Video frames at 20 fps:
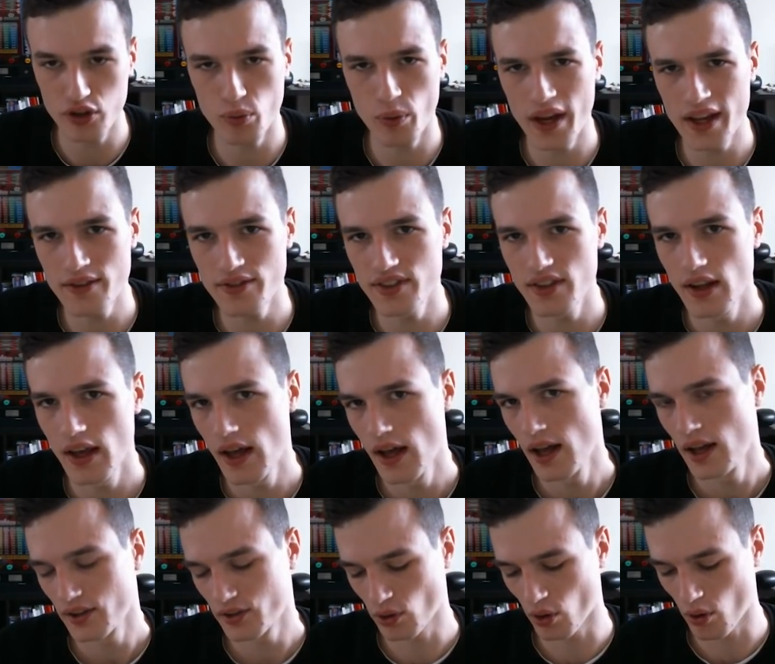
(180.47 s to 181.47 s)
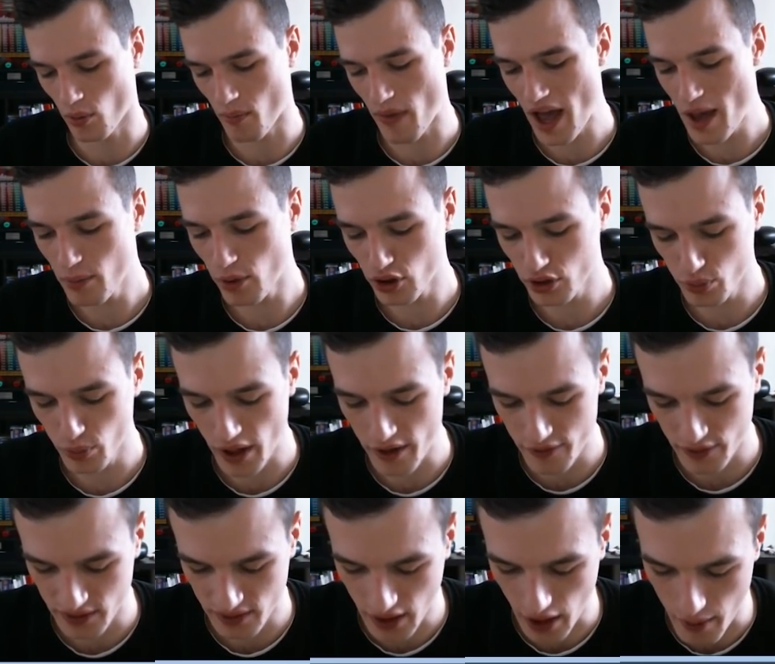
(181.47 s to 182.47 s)
waves. So my boss
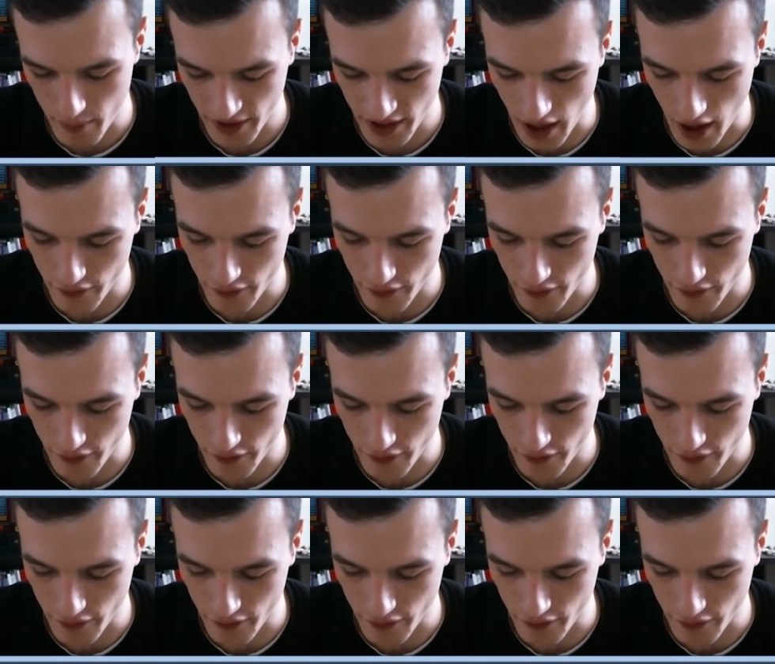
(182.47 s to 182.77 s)
wave is coming